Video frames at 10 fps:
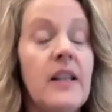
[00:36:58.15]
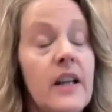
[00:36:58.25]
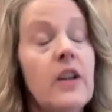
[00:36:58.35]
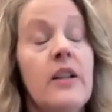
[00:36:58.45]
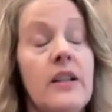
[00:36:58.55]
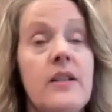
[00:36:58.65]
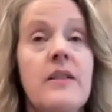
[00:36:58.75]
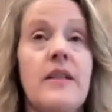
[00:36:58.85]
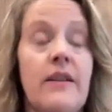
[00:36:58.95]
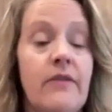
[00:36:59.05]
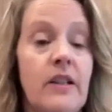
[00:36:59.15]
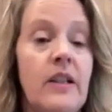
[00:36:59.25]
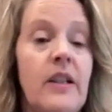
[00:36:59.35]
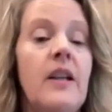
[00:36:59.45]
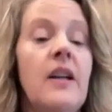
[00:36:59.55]
There is
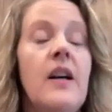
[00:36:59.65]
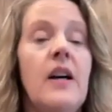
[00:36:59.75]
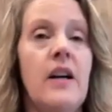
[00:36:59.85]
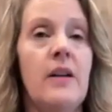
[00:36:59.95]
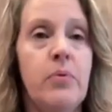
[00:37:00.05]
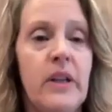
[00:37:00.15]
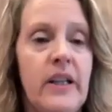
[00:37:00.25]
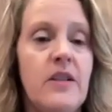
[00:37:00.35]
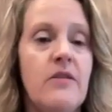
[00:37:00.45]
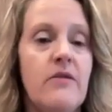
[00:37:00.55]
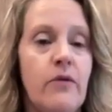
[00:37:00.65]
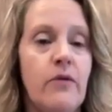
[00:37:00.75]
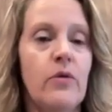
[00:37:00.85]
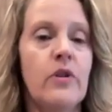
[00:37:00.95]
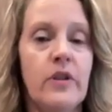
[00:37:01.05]
definitely a place
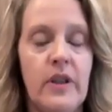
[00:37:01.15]
for